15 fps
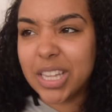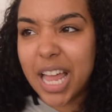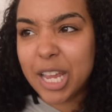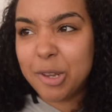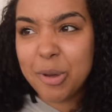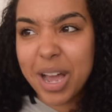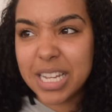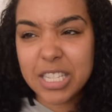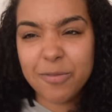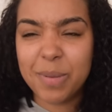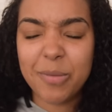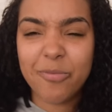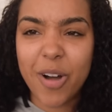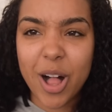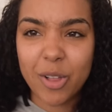Like you guys have
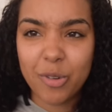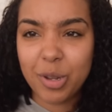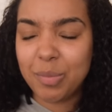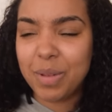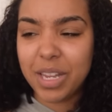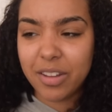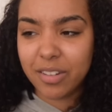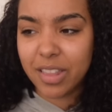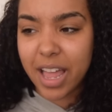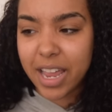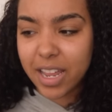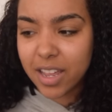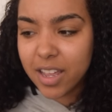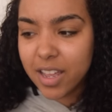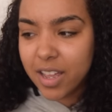been following me
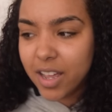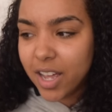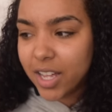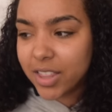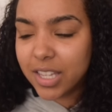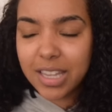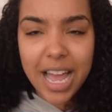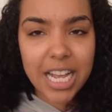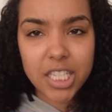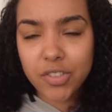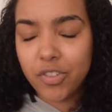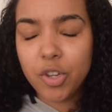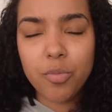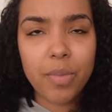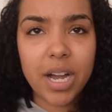like the
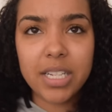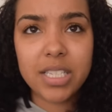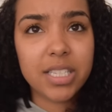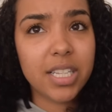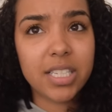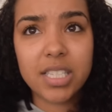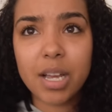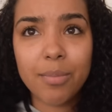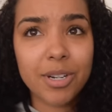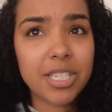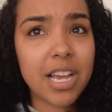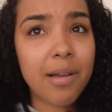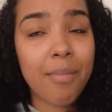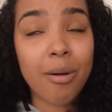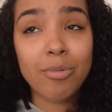last few months, the summertime.